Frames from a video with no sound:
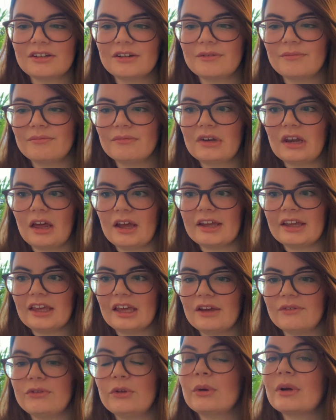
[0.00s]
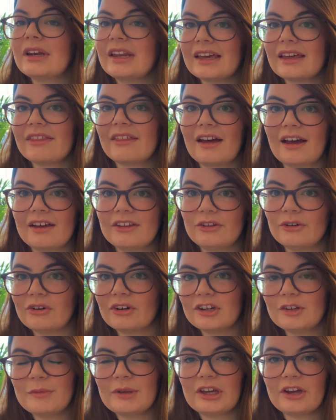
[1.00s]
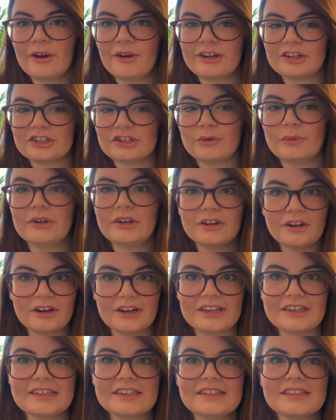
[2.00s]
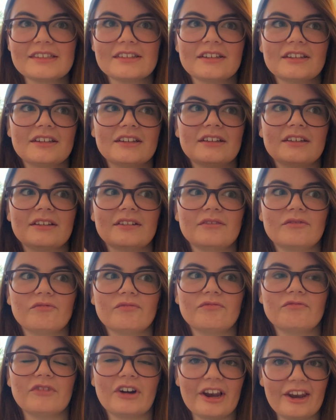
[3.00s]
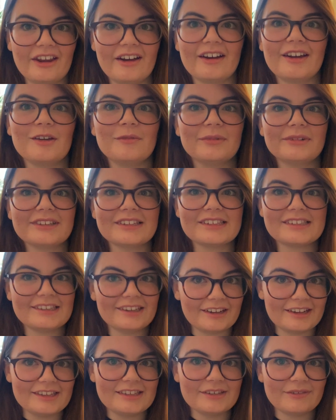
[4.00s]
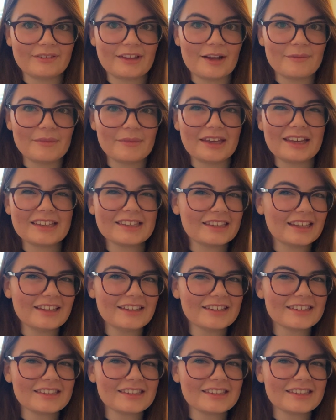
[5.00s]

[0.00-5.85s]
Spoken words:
like if you click that, you're going to be going to a nice, reliable site, if that makes sense.